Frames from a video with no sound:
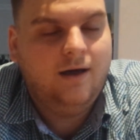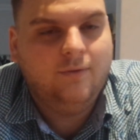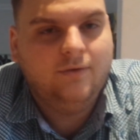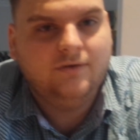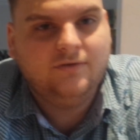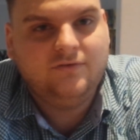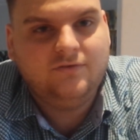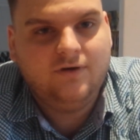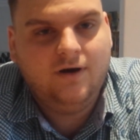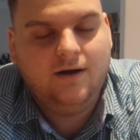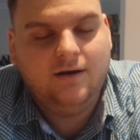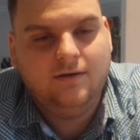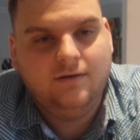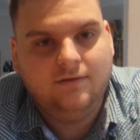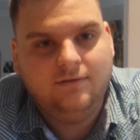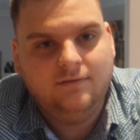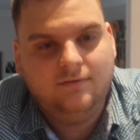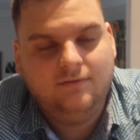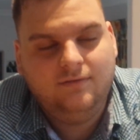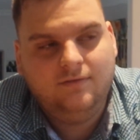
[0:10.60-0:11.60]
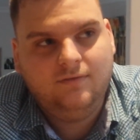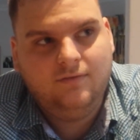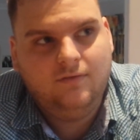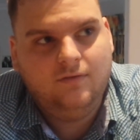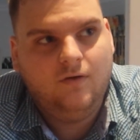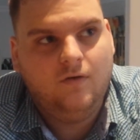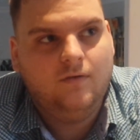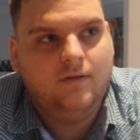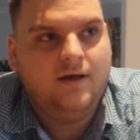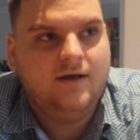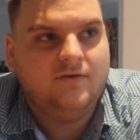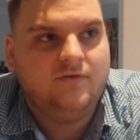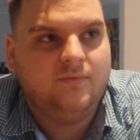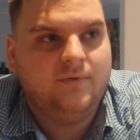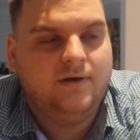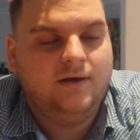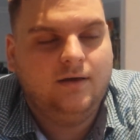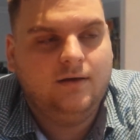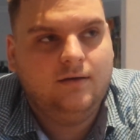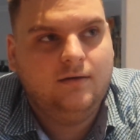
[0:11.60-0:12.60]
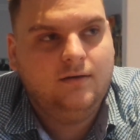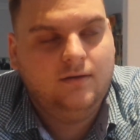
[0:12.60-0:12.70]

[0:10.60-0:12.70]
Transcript: I was trying to, all last week,